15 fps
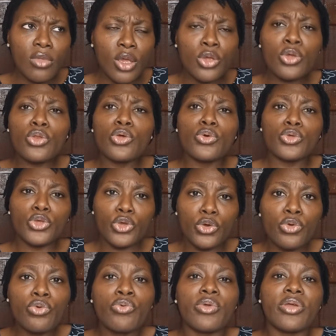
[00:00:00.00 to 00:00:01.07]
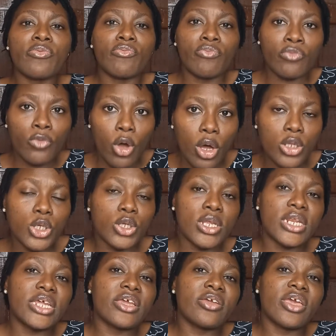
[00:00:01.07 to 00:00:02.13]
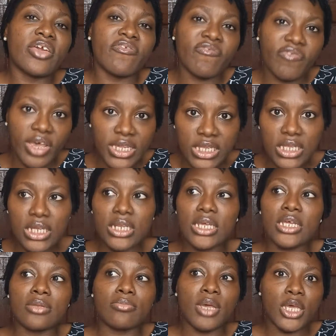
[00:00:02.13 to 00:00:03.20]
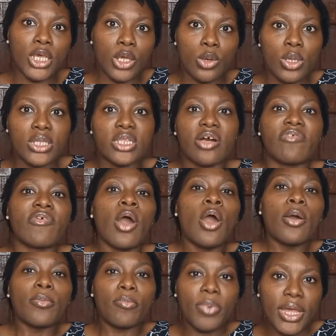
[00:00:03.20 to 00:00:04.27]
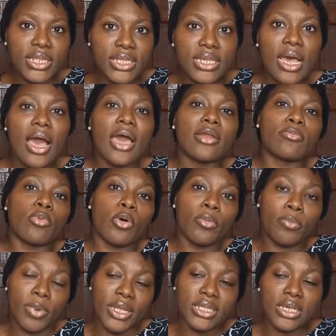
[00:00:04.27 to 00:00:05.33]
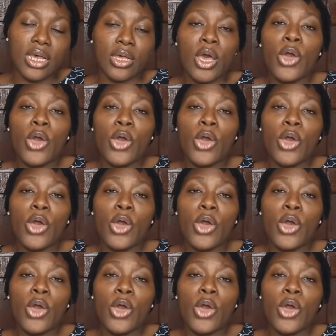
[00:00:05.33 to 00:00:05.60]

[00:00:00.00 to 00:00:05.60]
you continually investing in making yourself better and more better,